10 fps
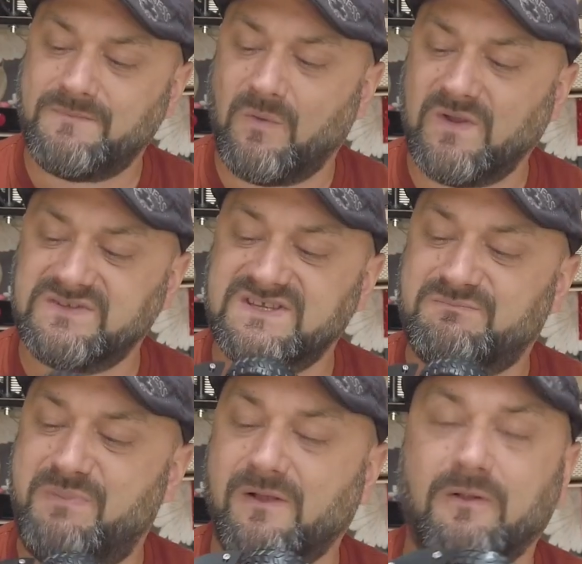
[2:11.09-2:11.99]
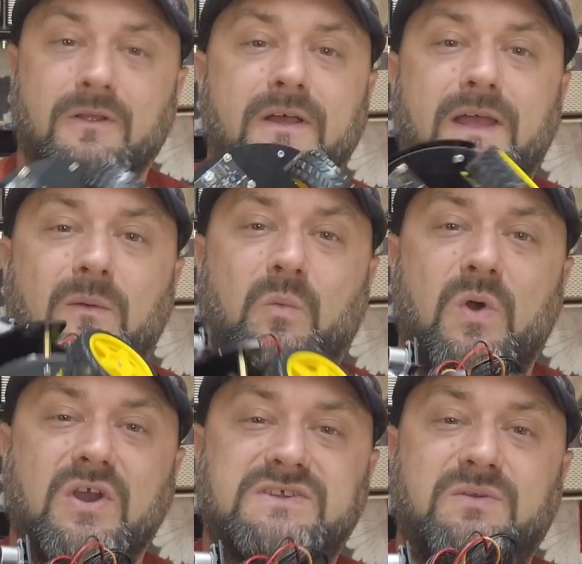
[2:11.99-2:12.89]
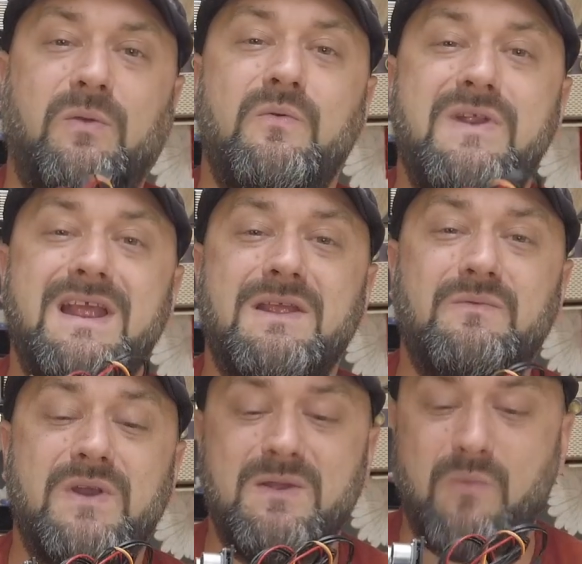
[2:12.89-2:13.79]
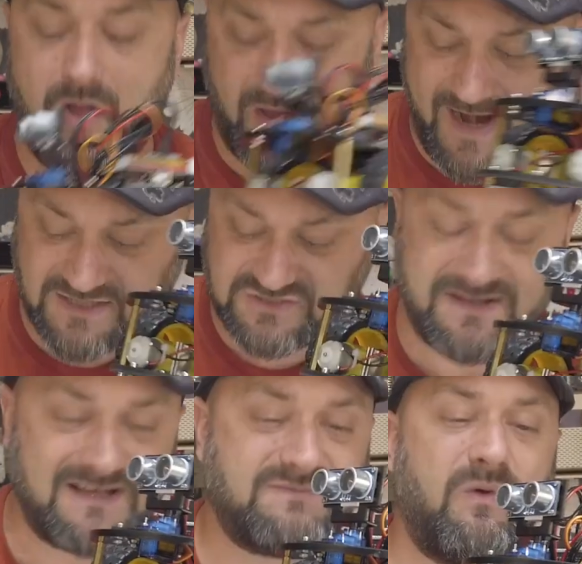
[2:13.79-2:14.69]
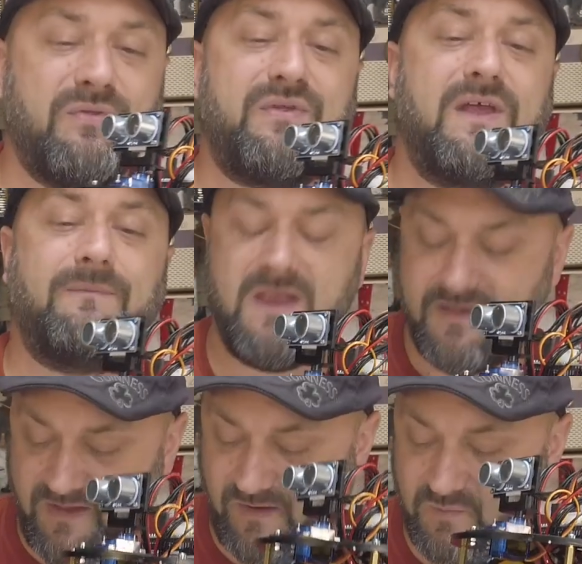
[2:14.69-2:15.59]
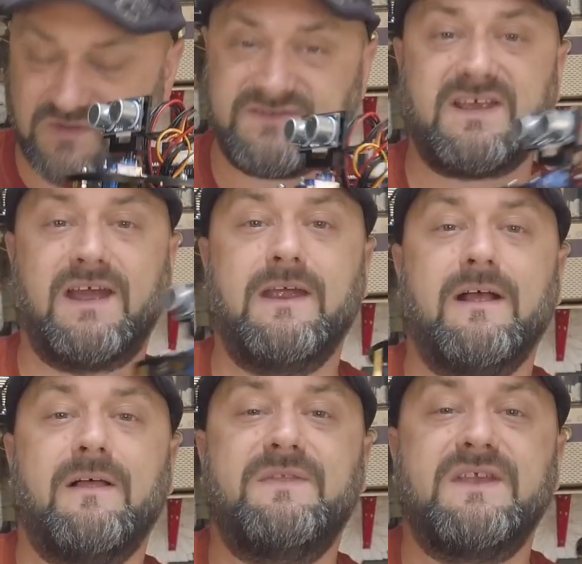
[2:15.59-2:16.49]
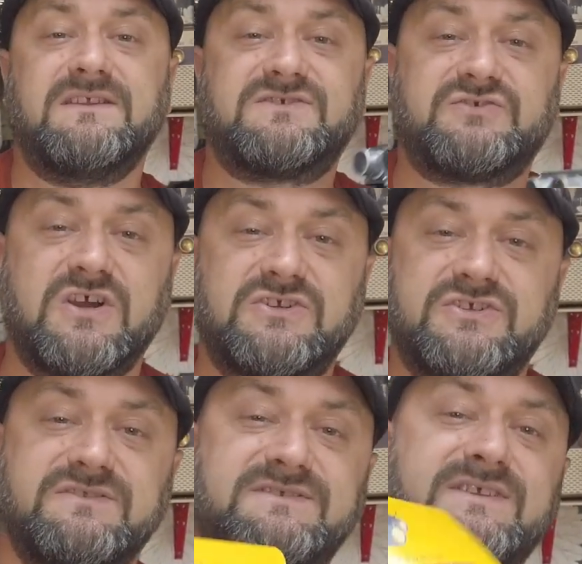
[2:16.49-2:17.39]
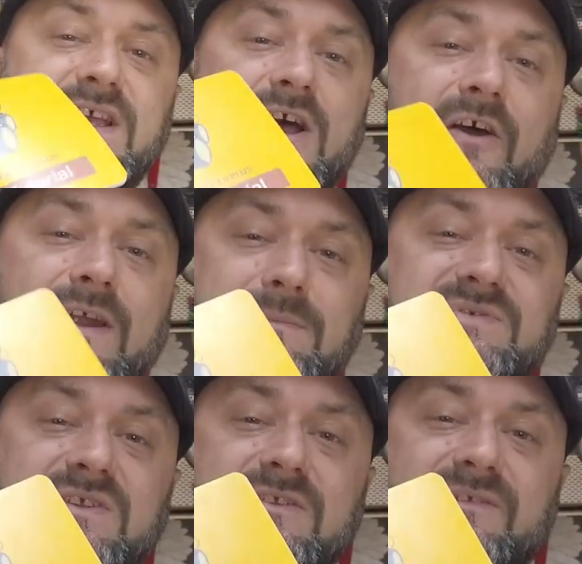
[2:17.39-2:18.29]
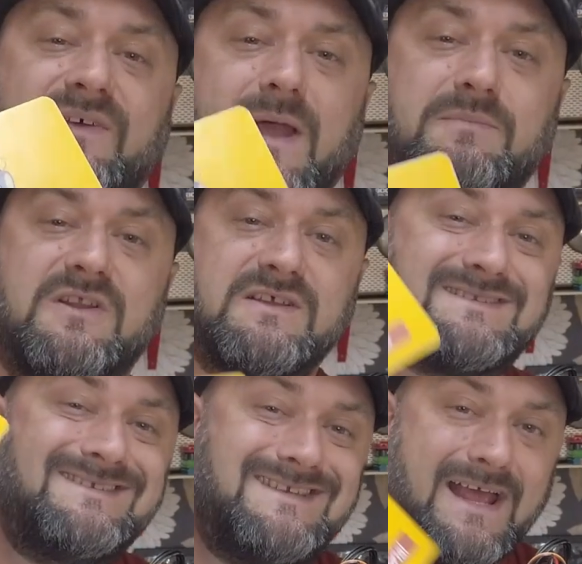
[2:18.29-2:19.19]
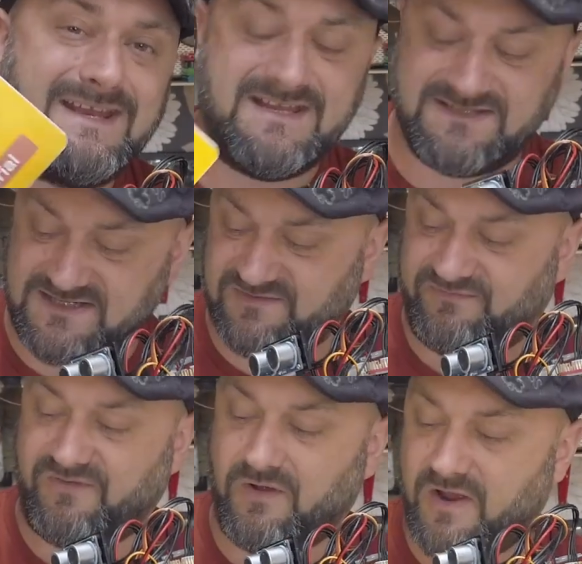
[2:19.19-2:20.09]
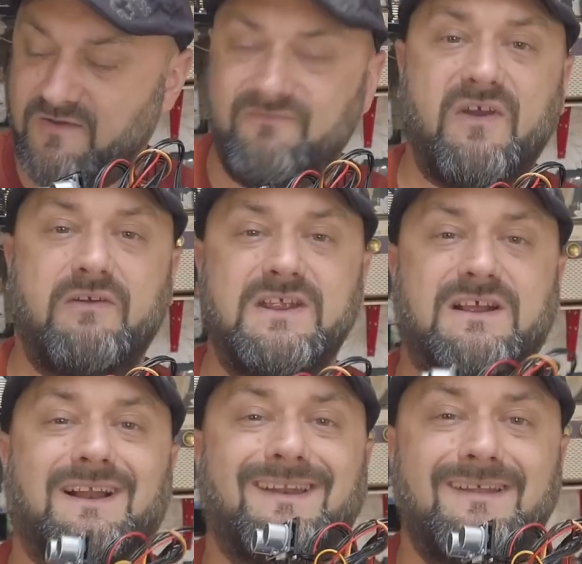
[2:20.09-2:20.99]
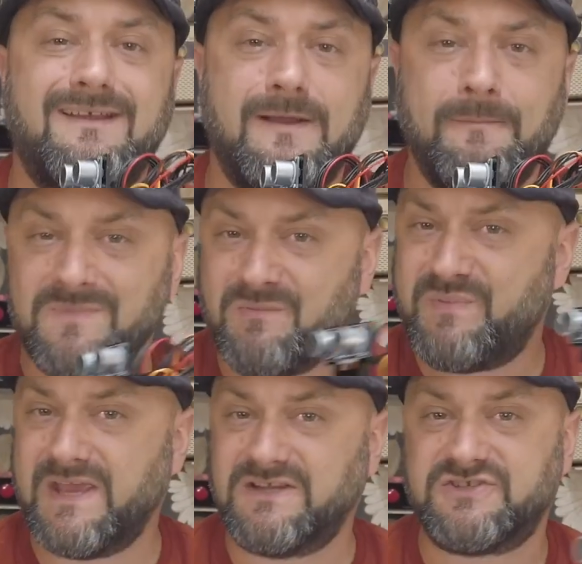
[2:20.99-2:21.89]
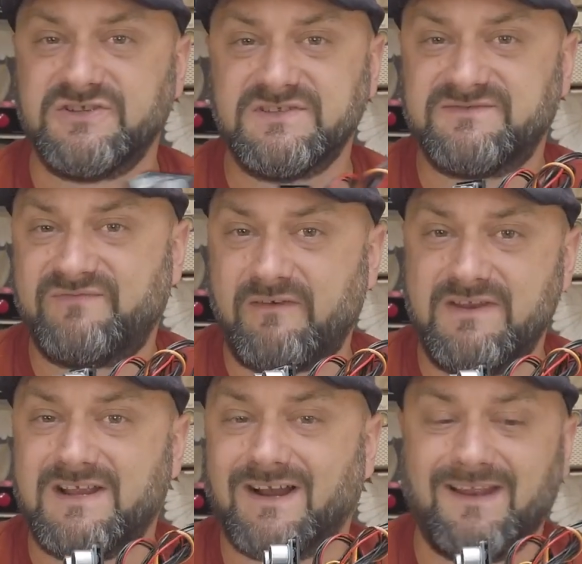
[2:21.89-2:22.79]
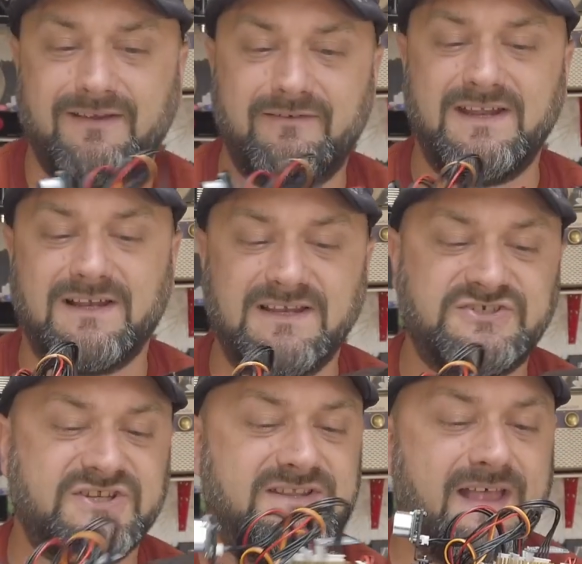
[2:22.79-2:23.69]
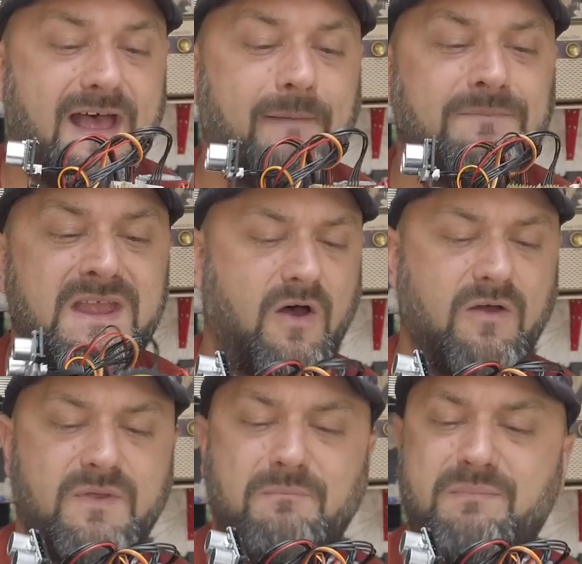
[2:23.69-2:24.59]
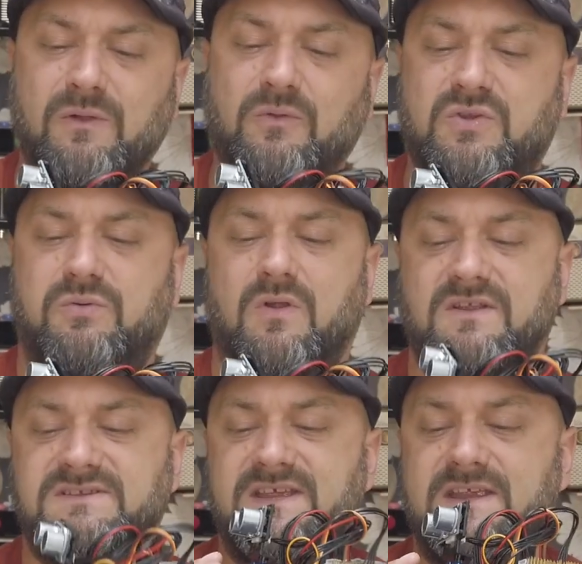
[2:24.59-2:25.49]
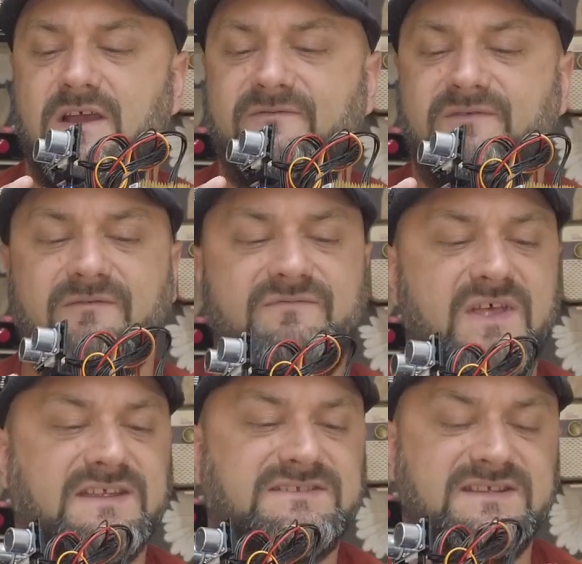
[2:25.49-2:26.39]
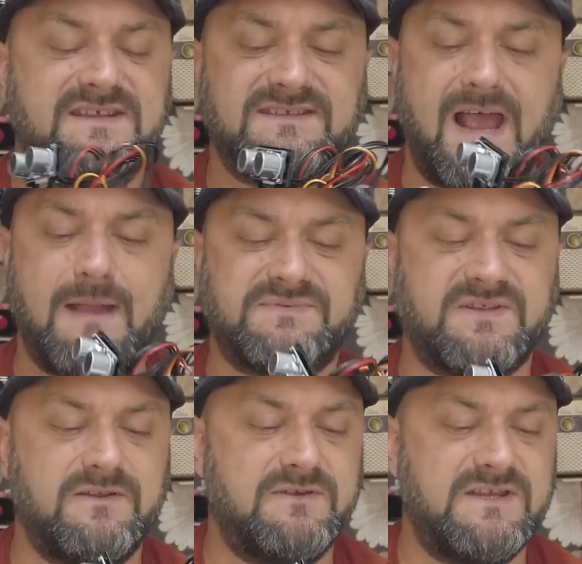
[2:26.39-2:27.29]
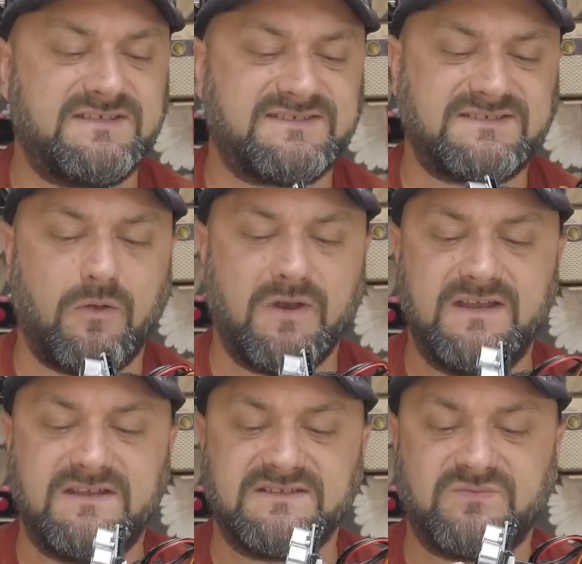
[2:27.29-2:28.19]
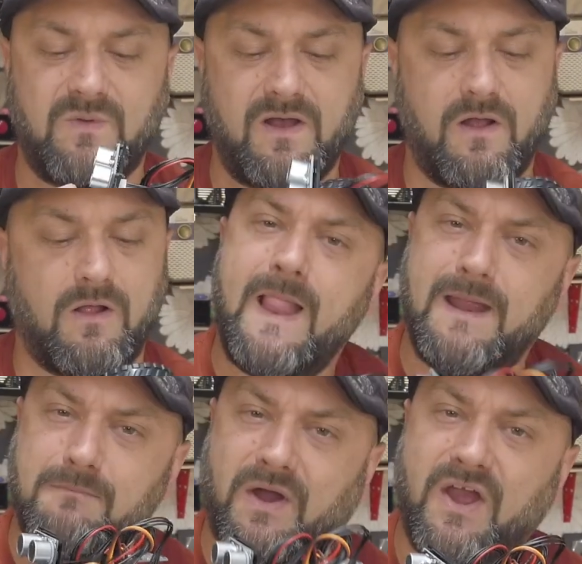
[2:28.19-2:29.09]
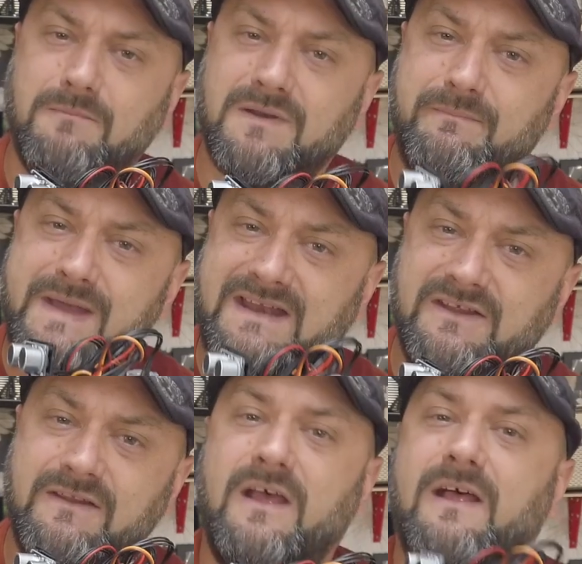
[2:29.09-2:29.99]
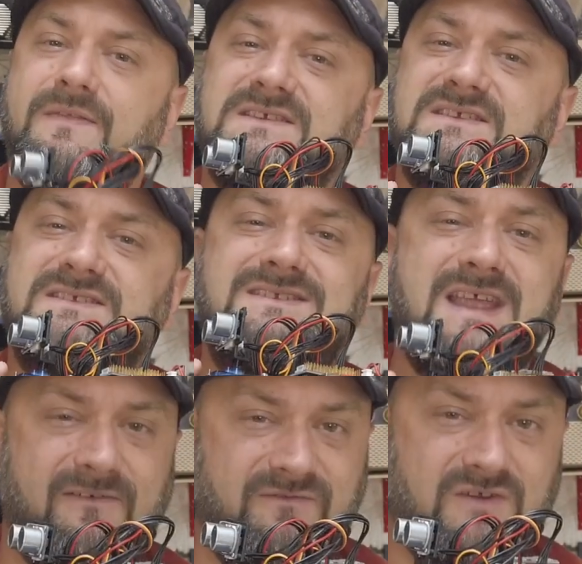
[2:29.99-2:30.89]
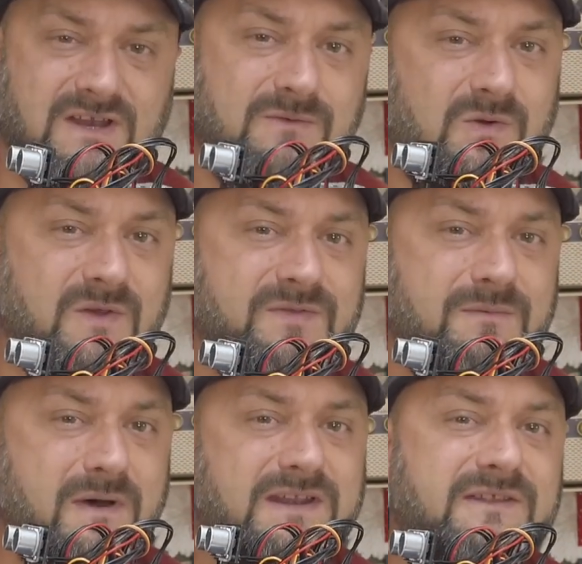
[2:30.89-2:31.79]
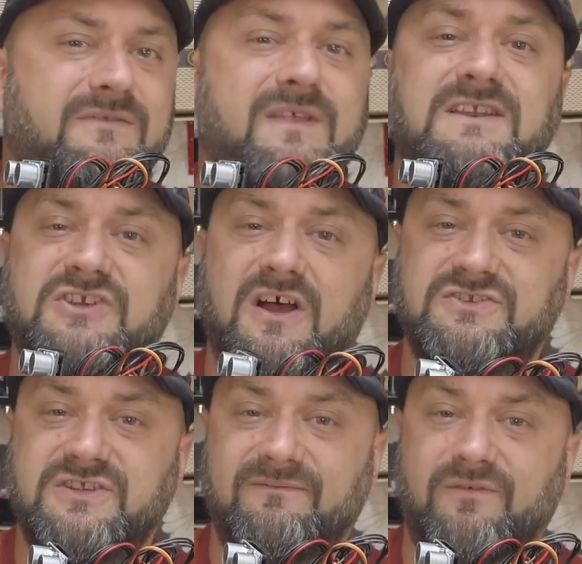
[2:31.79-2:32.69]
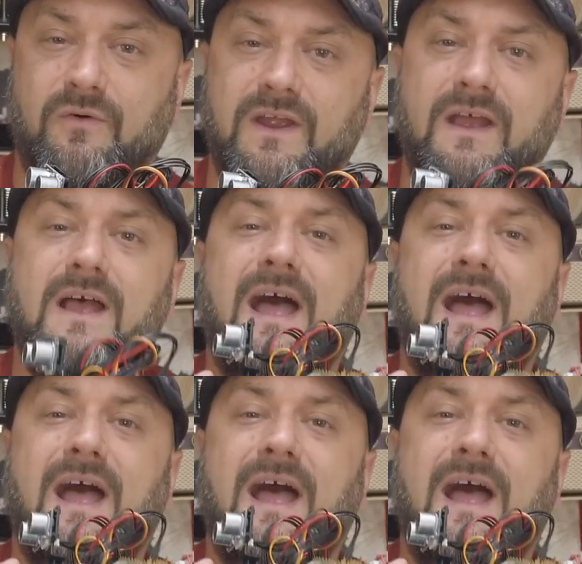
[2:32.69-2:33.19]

Once it's built, it works really, really well. And actually, that's one thing that I will say. The instructions are absolutely fabulous, dead easy to follow, very clear pictures, very clear English in there. Uh, the build quality of, of this is absolutely solid as well. In my humble opinion, this is definitely worth the money that they're charging for it.